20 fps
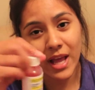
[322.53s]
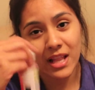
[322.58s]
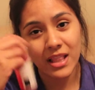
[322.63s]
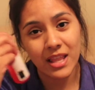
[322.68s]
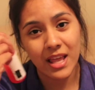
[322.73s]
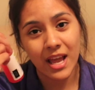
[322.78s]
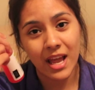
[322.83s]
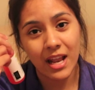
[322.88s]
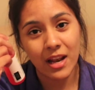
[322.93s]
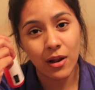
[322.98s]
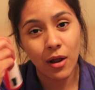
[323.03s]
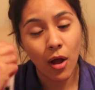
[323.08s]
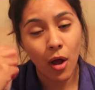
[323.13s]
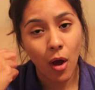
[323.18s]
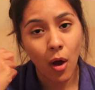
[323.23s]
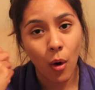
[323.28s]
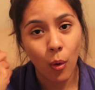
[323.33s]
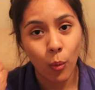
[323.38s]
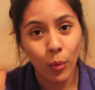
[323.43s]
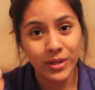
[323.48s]
and then
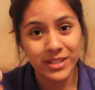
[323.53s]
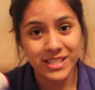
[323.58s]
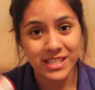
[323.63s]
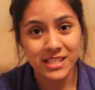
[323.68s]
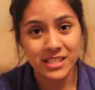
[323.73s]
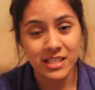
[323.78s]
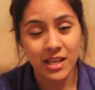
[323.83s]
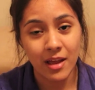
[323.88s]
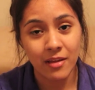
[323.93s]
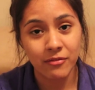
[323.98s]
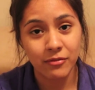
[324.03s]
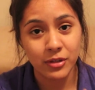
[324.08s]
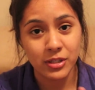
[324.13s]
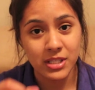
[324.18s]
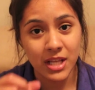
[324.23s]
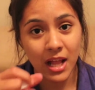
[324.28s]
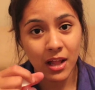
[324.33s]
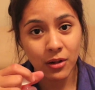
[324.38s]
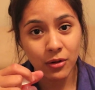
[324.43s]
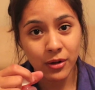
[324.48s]
once it's time for
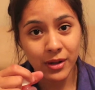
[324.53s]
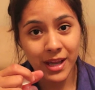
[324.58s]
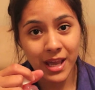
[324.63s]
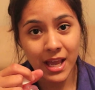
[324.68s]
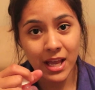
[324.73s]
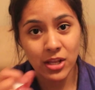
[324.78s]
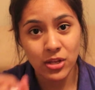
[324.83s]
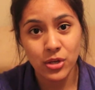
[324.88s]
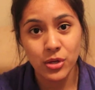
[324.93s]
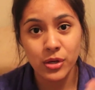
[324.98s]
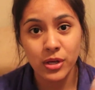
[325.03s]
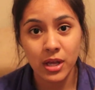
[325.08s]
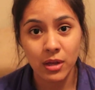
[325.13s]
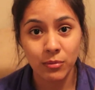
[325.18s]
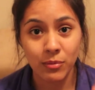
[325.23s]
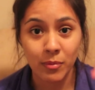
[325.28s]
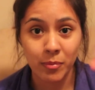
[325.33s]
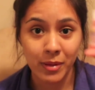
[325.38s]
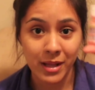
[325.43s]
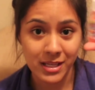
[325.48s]
Tylenol again, you can
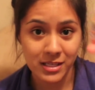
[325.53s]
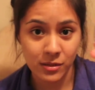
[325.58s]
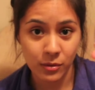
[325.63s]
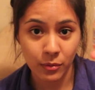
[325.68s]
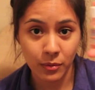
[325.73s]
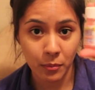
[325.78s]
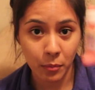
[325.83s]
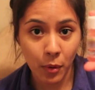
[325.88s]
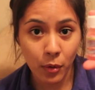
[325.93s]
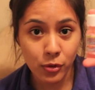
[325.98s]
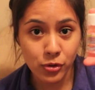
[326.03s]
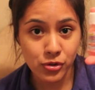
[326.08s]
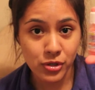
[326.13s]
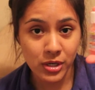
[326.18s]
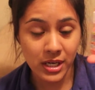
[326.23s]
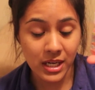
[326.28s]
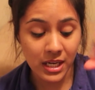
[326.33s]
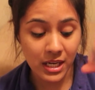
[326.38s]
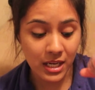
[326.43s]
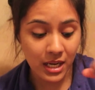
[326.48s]
replace it with
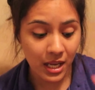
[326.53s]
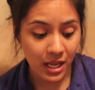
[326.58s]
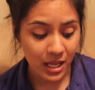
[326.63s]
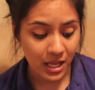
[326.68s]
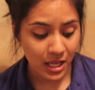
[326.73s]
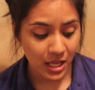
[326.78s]
Motrin.